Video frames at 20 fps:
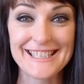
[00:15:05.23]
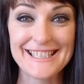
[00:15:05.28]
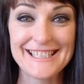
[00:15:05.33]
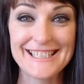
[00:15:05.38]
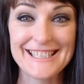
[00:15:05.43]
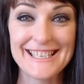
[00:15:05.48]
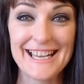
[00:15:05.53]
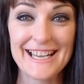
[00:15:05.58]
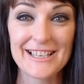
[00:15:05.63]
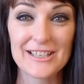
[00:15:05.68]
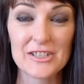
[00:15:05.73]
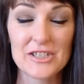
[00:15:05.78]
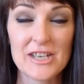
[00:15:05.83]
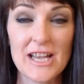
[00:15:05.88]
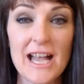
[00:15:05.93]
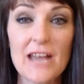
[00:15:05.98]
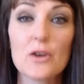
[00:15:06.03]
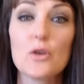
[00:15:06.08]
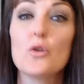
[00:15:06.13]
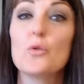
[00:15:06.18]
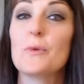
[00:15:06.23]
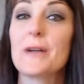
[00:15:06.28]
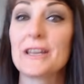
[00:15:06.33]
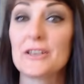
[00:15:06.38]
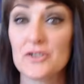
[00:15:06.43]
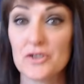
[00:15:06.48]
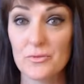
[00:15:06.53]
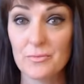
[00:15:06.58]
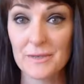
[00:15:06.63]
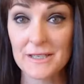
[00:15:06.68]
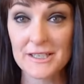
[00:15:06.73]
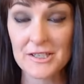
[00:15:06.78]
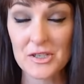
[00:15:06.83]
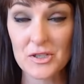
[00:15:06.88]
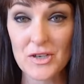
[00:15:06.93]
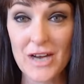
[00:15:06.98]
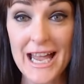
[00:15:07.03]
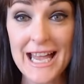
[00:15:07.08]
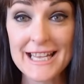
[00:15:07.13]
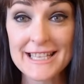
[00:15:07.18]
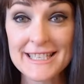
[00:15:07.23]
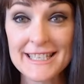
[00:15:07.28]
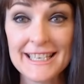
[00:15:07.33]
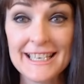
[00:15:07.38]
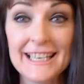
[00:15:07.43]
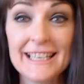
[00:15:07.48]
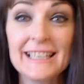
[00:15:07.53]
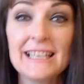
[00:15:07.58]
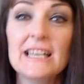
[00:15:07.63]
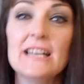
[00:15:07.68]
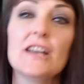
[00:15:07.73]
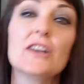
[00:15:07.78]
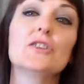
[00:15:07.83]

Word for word: in your natal chart or where Jupiter's transiting.